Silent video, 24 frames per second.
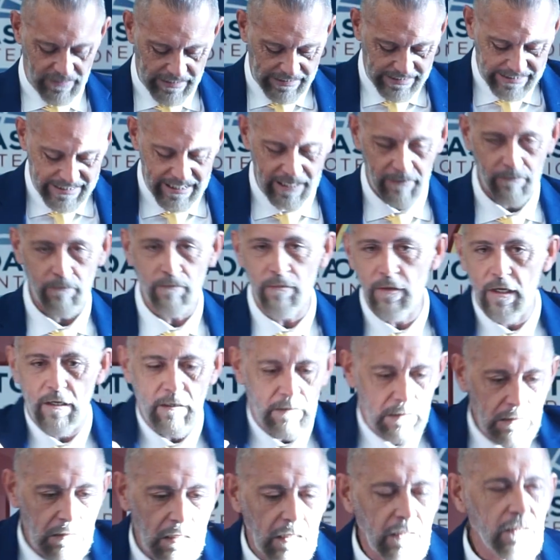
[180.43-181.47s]
the same
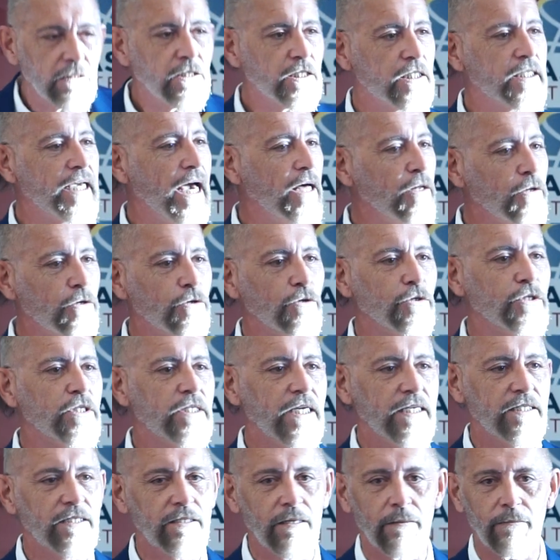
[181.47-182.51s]
skeletal
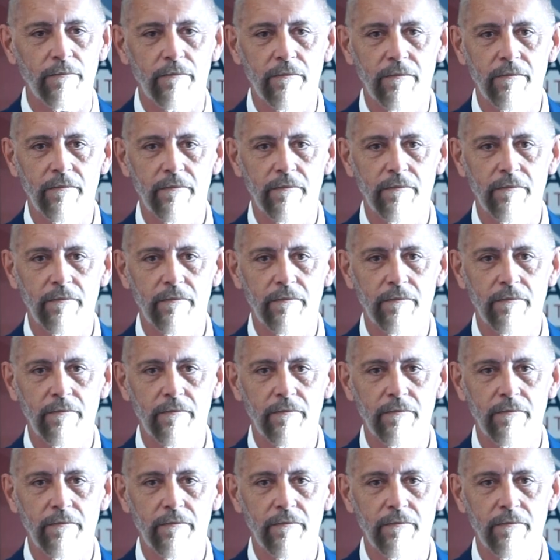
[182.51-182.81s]
system.